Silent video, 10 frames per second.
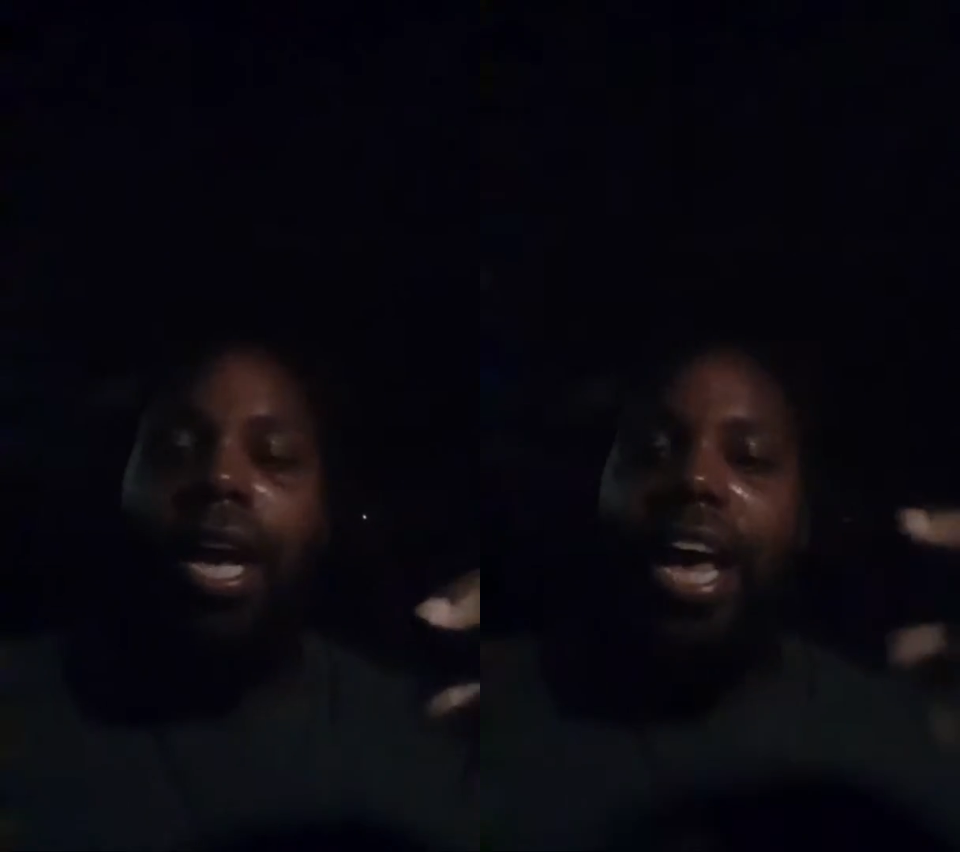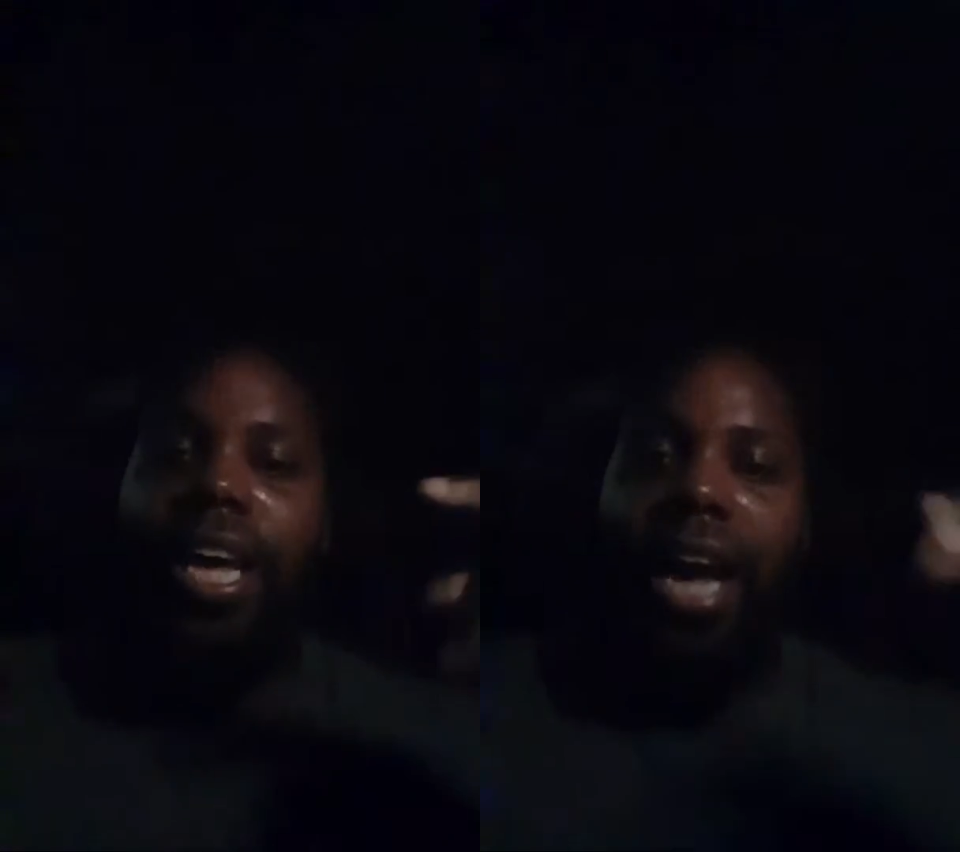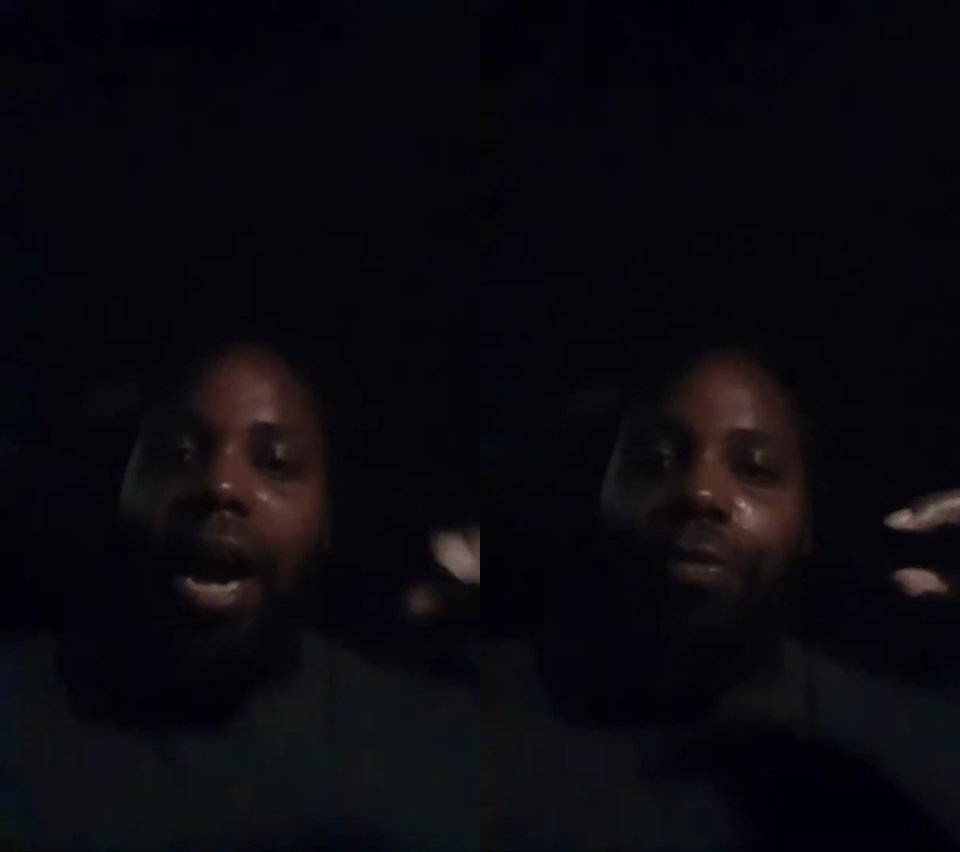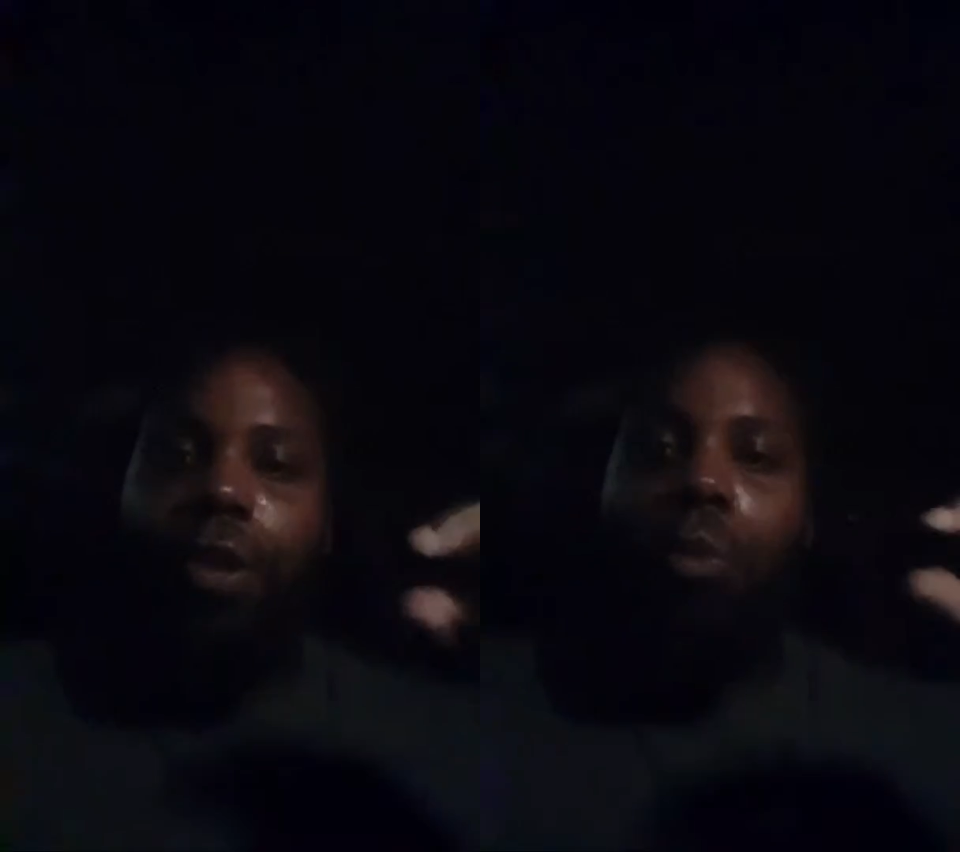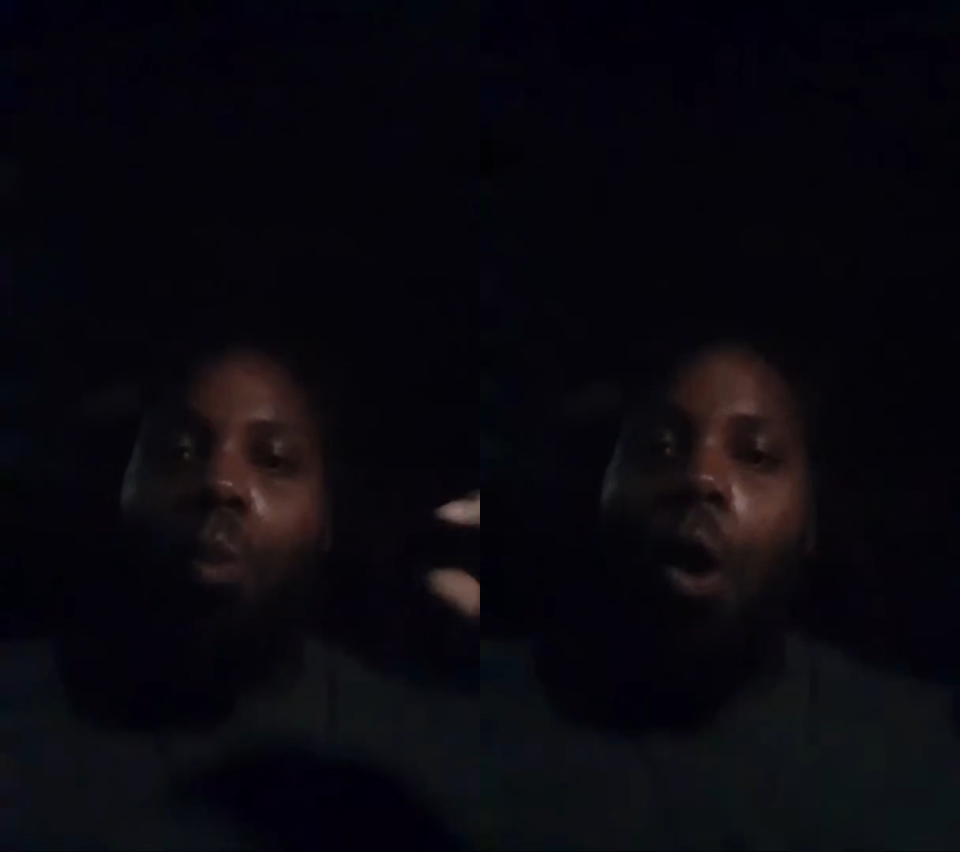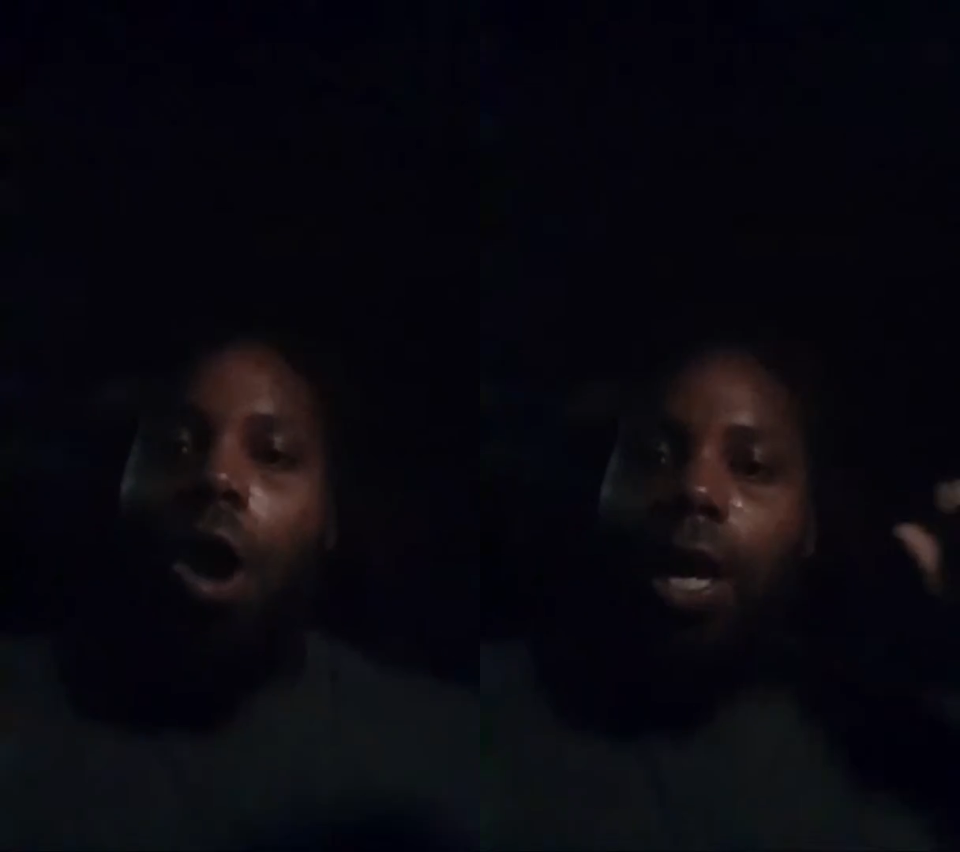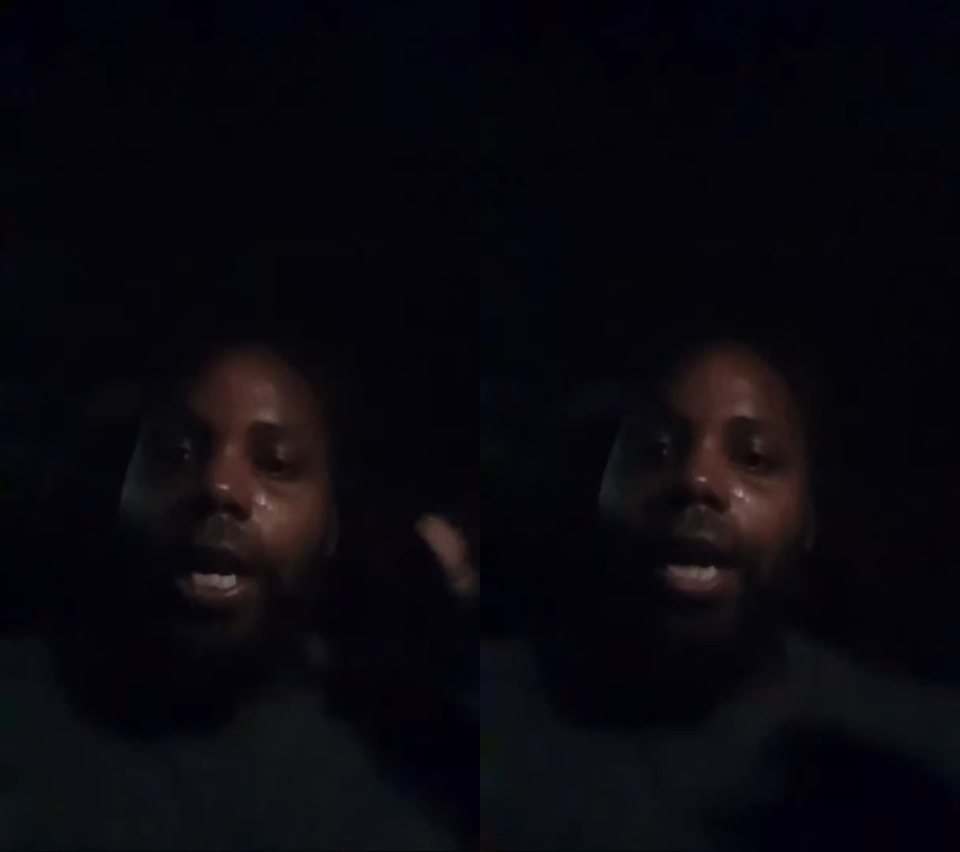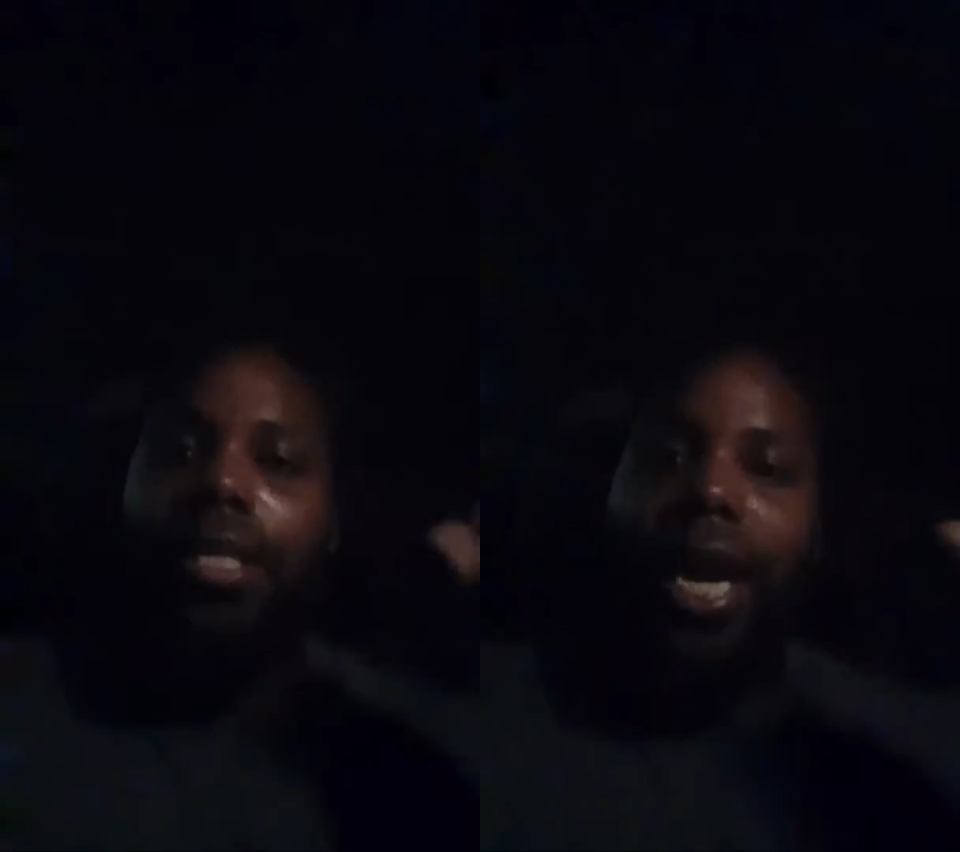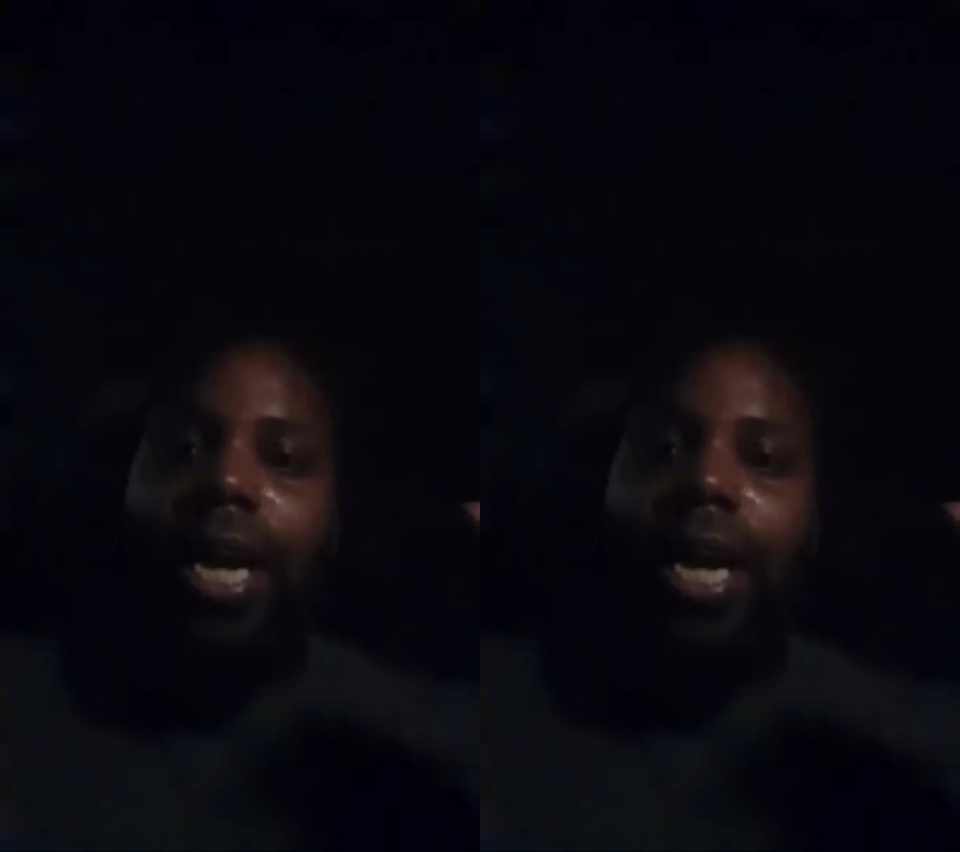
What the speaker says: "In every war there's